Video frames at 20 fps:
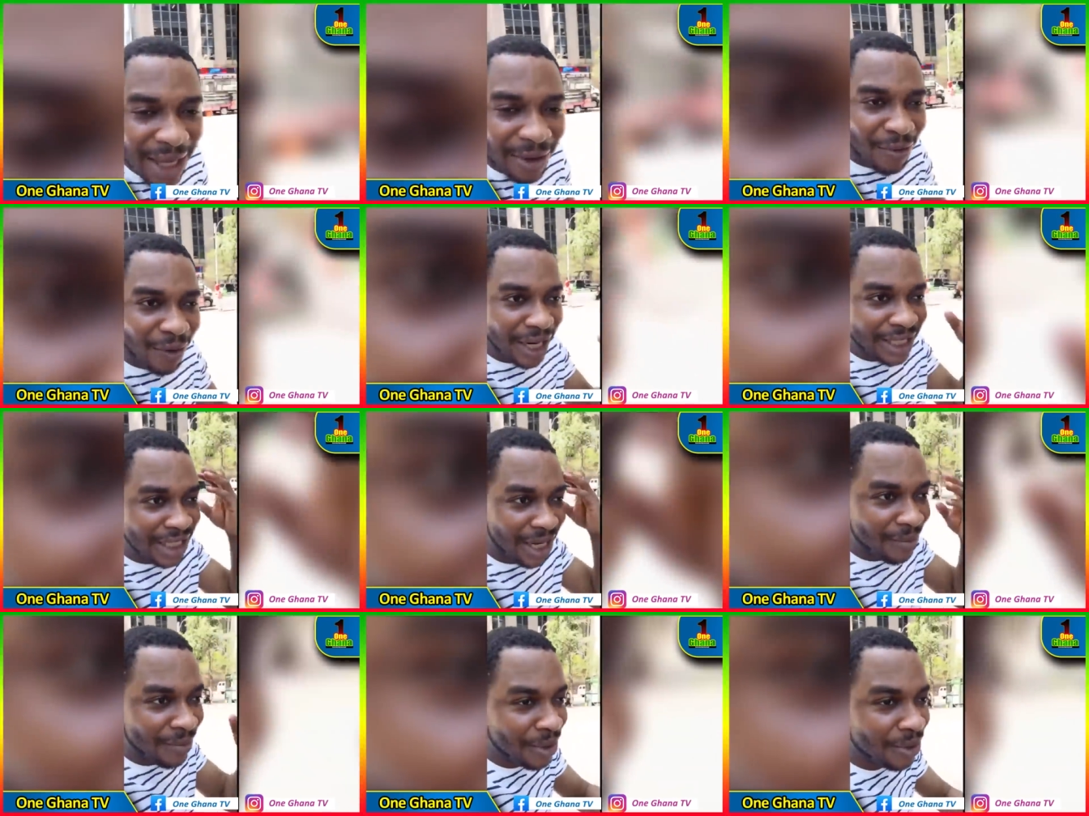ifa
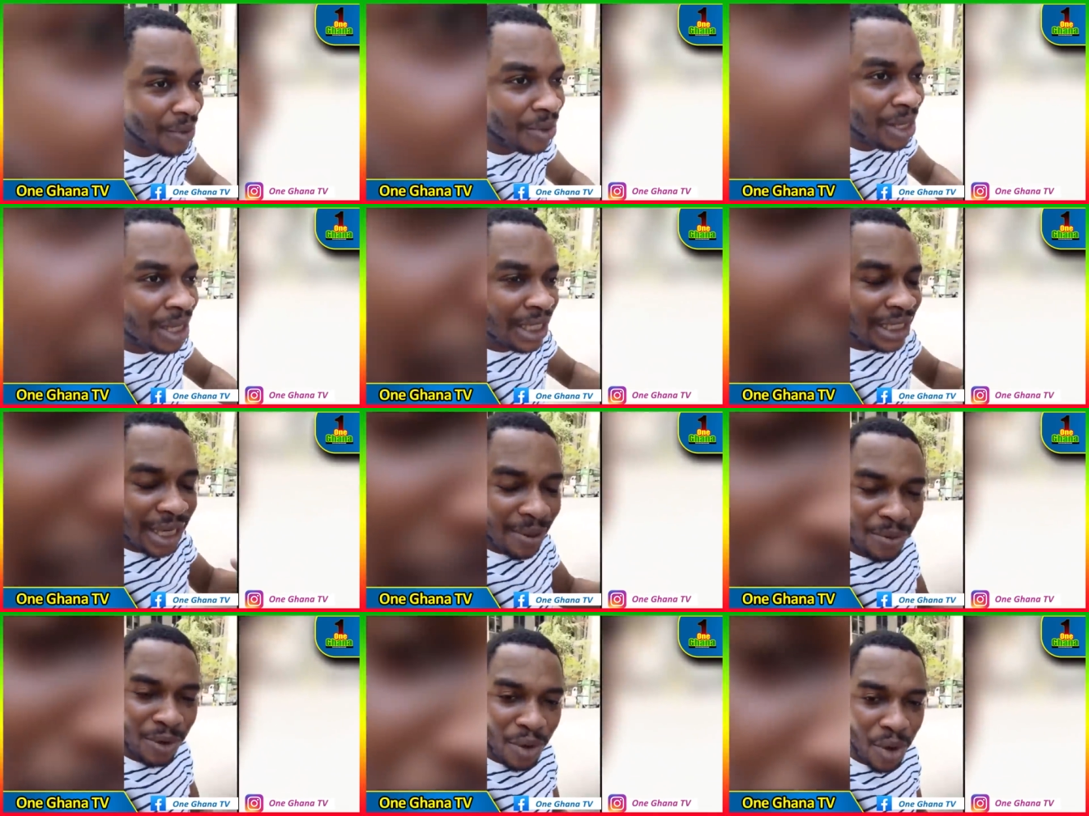che me o
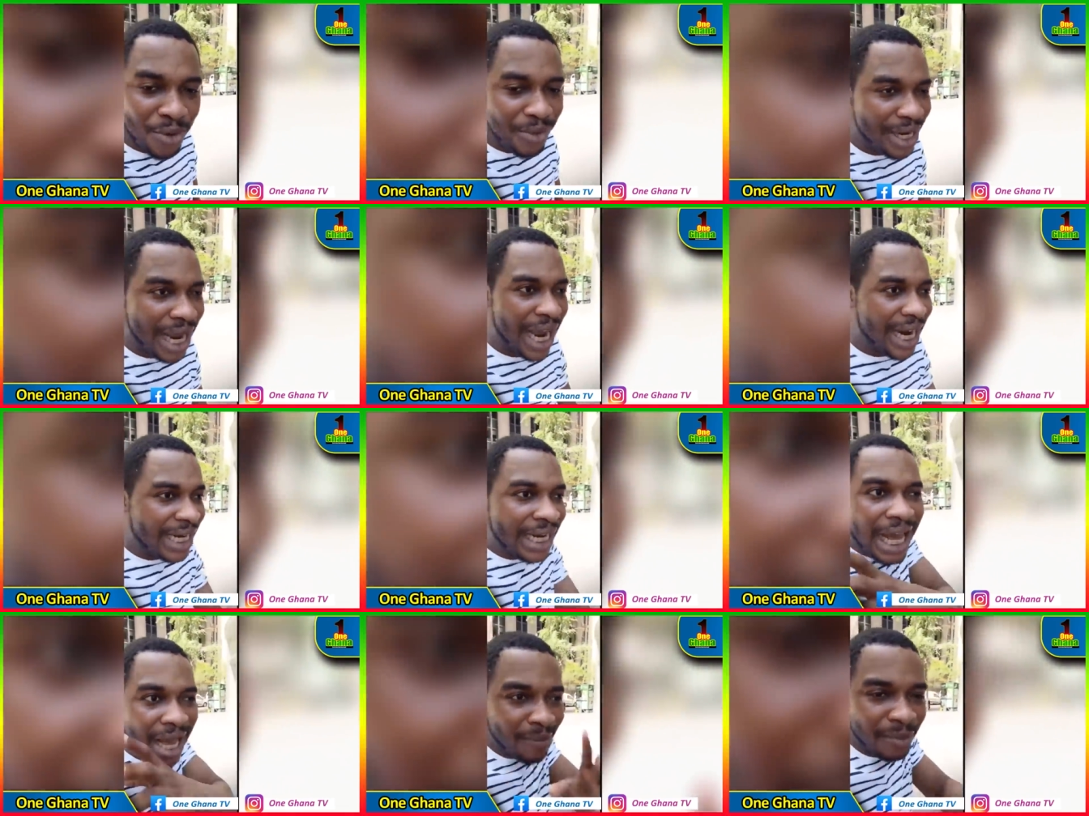sem ko wi
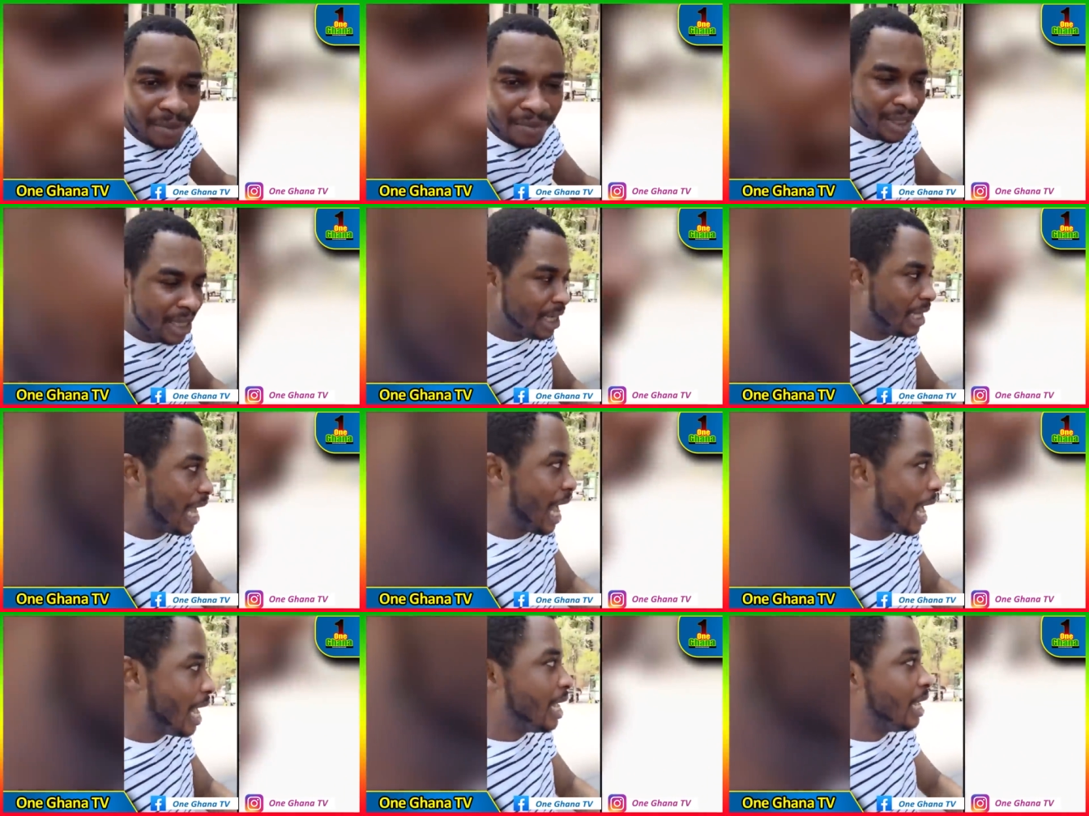ade bibini
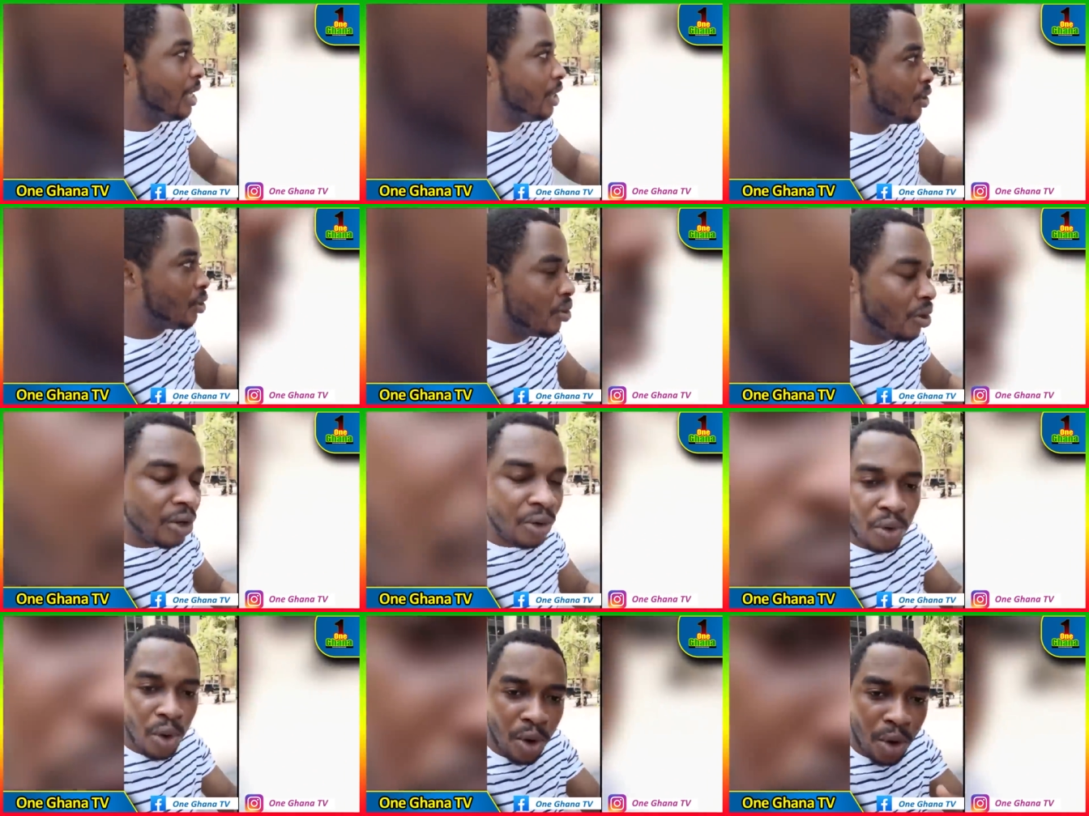ha you going
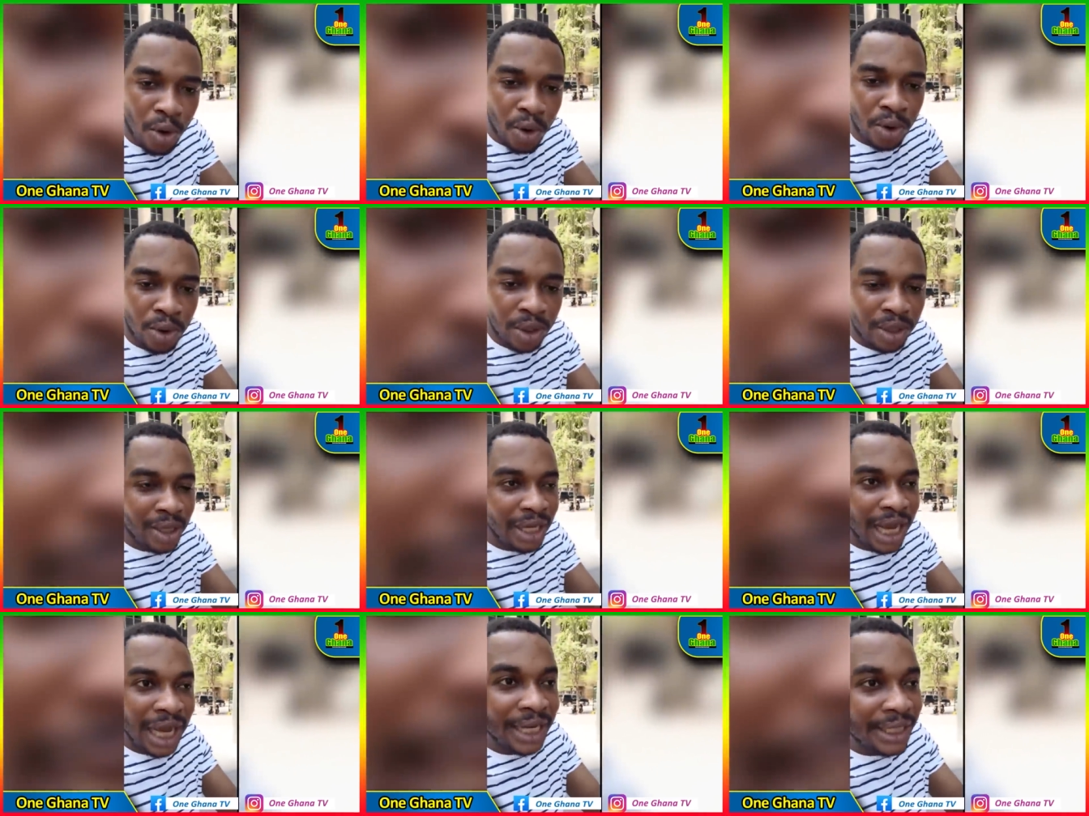to go
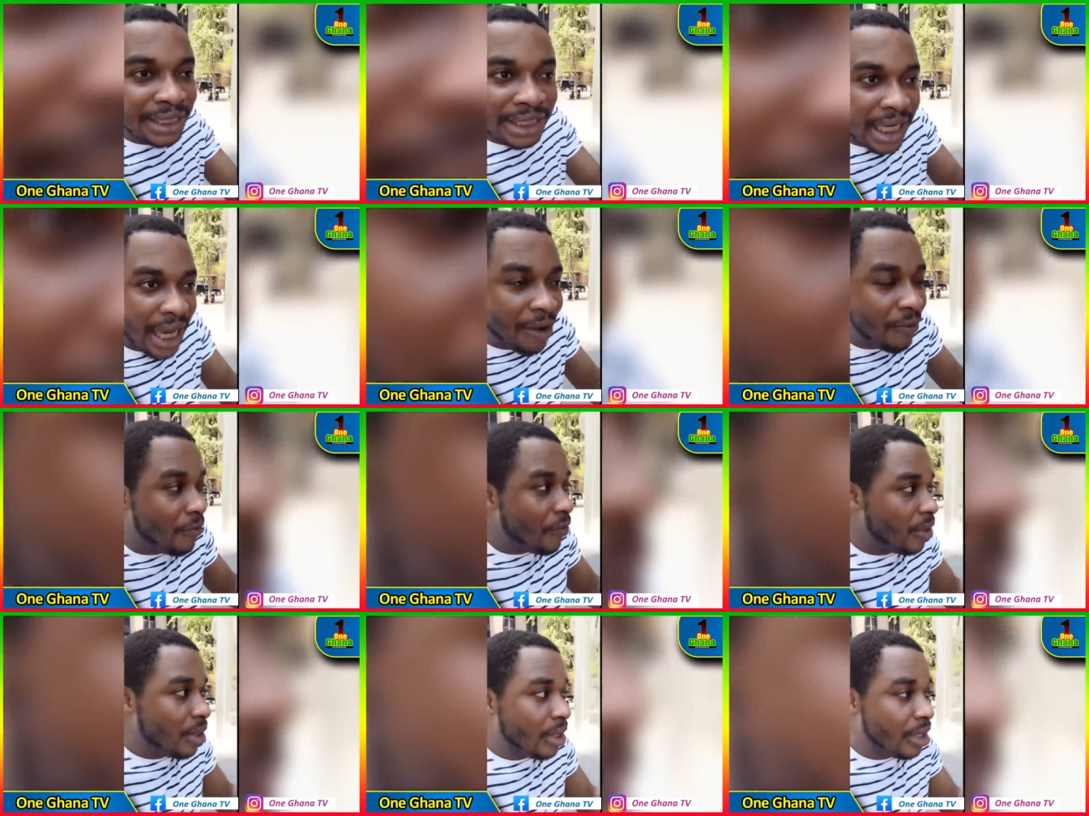and serve
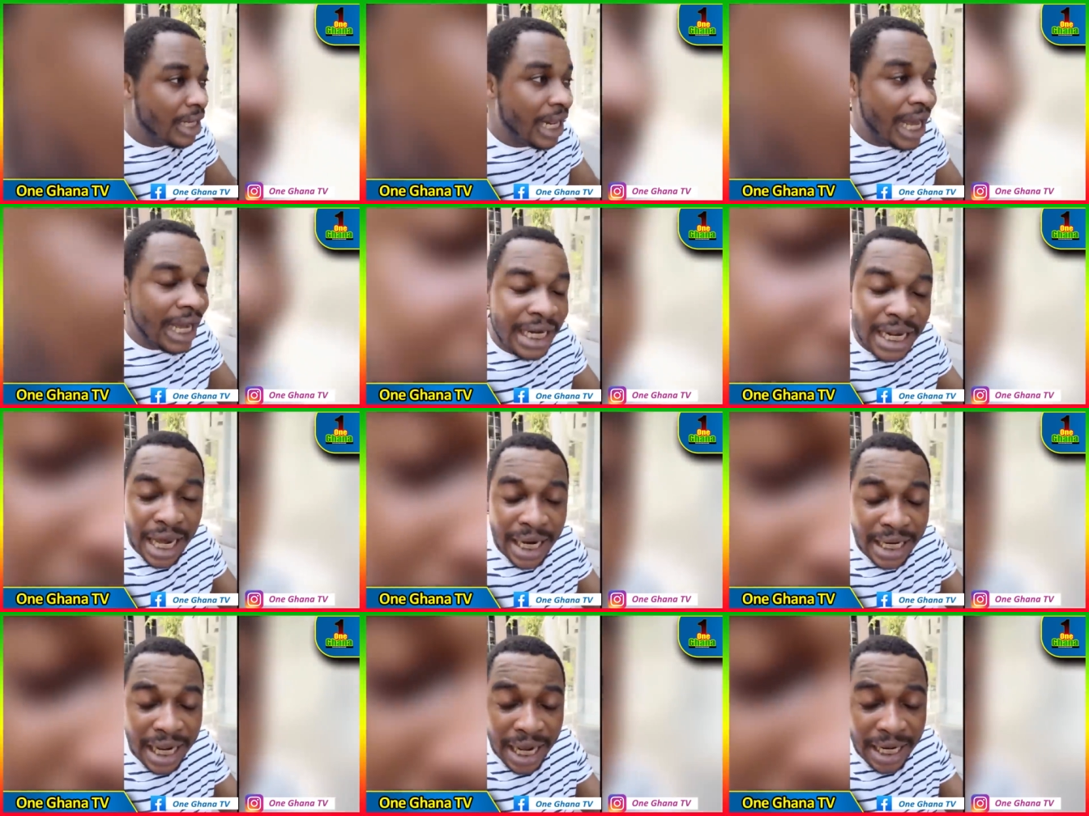
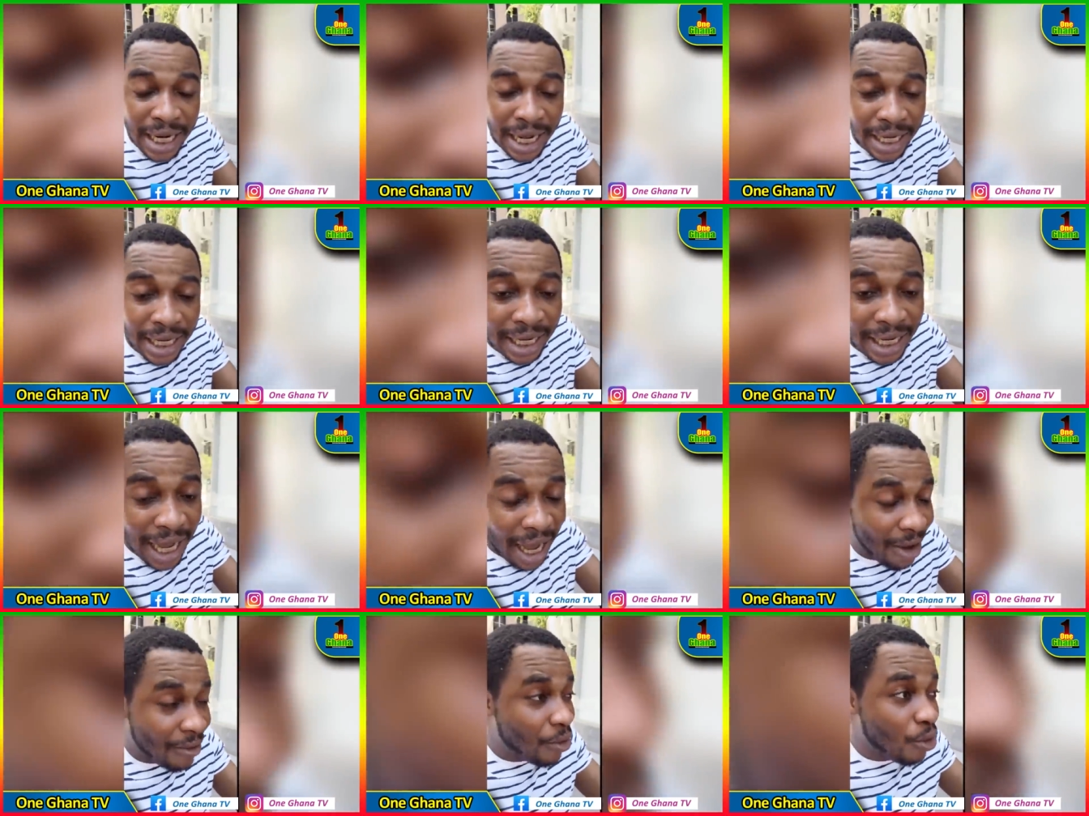the
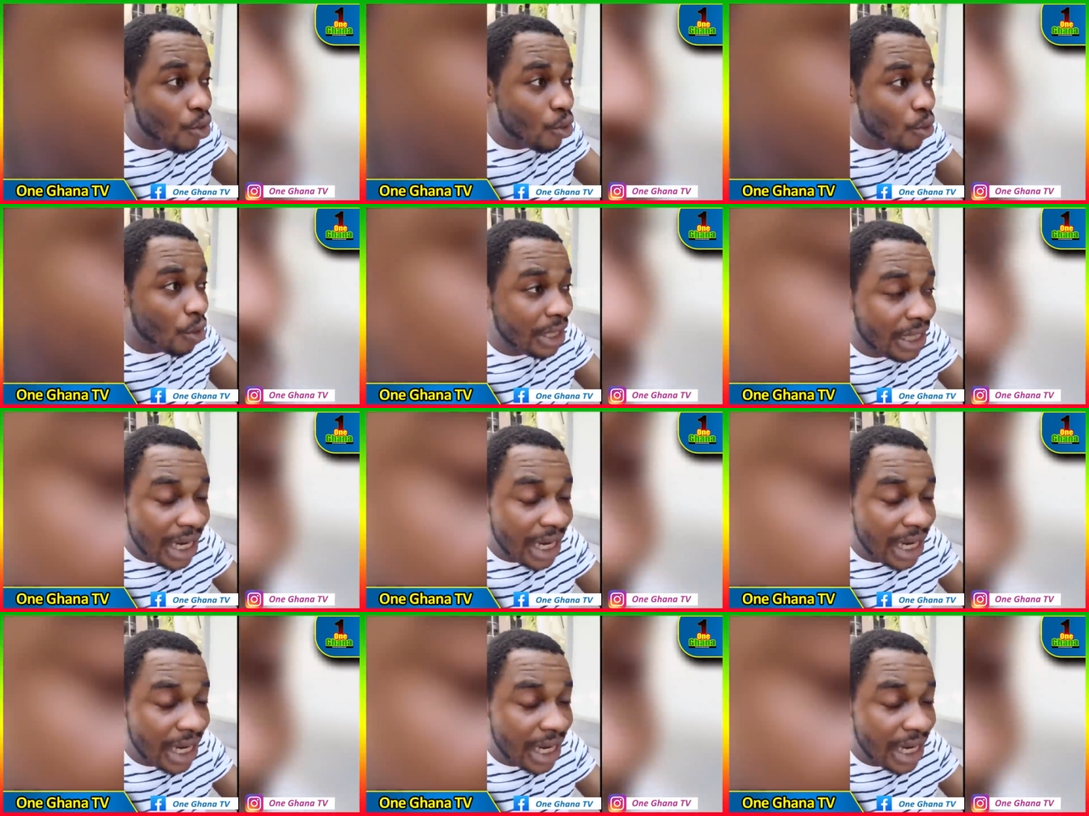guy who could